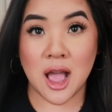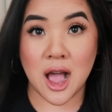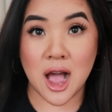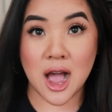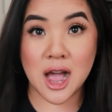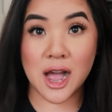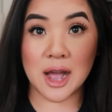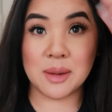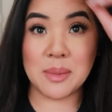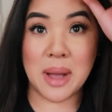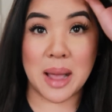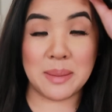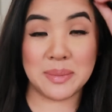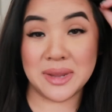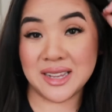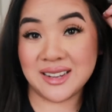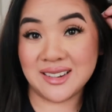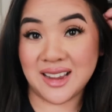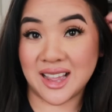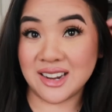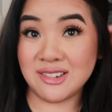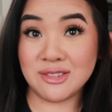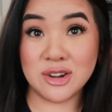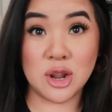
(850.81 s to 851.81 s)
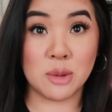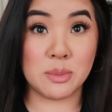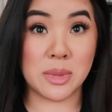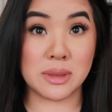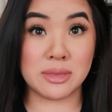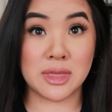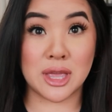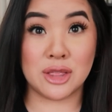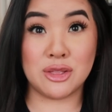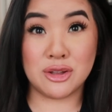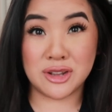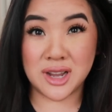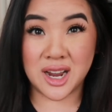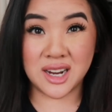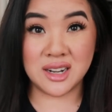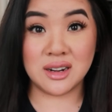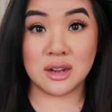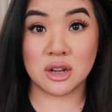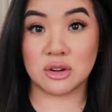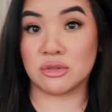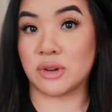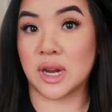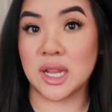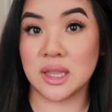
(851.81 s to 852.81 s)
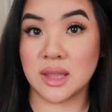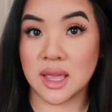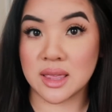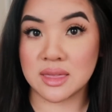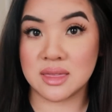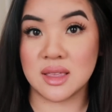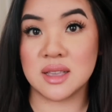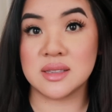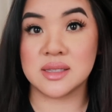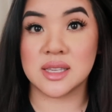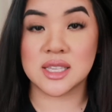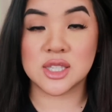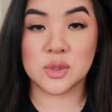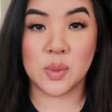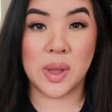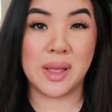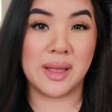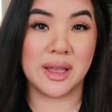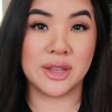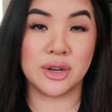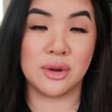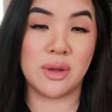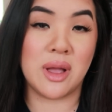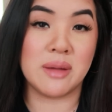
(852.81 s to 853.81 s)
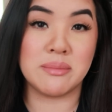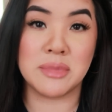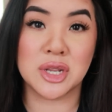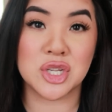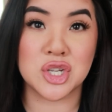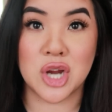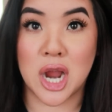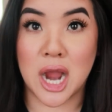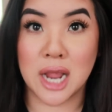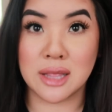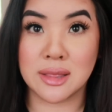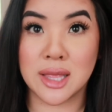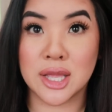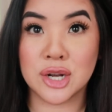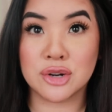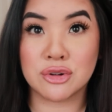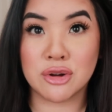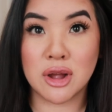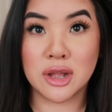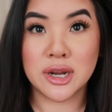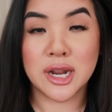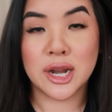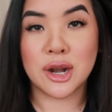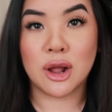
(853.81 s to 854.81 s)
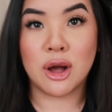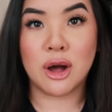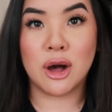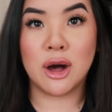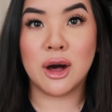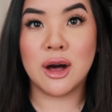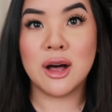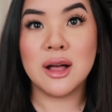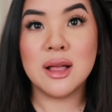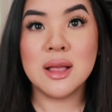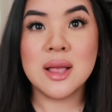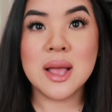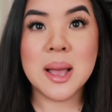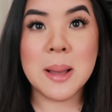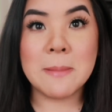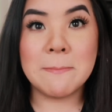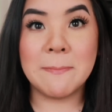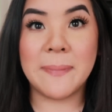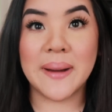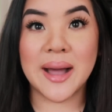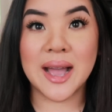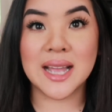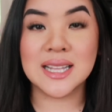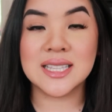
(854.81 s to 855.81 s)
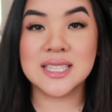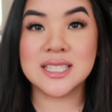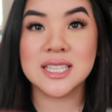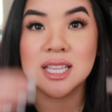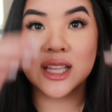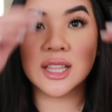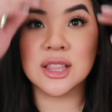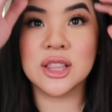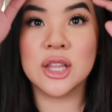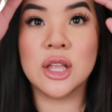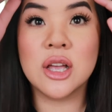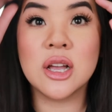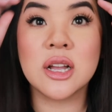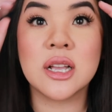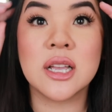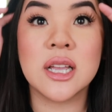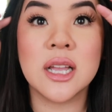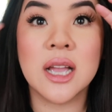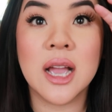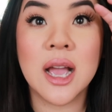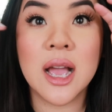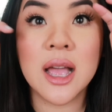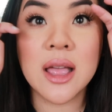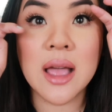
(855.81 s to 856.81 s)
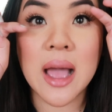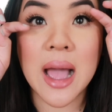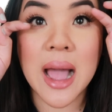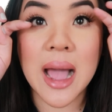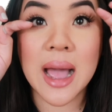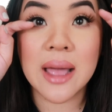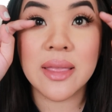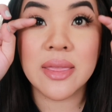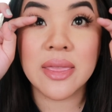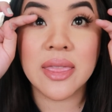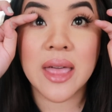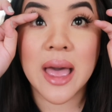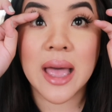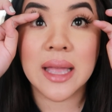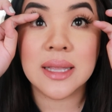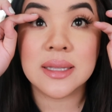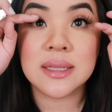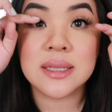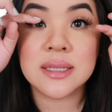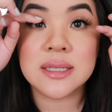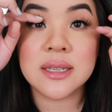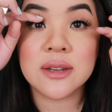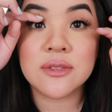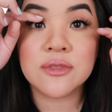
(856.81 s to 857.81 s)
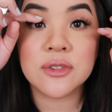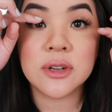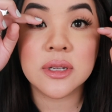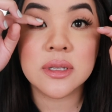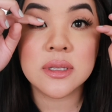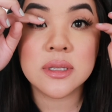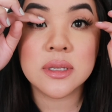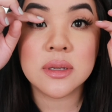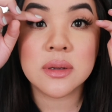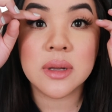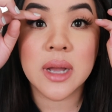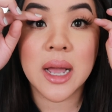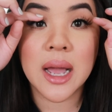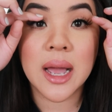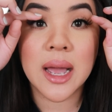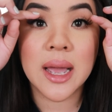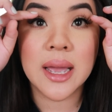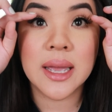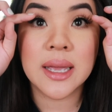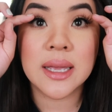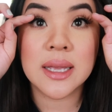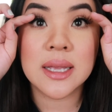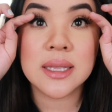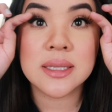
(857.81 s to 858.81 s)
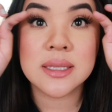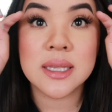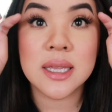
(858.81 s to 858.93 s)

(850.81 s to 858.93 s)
Um, I mean, I don't know, they look kind of great like this as well. I don't have much eyeliner on at all, but look at that difference, you guys.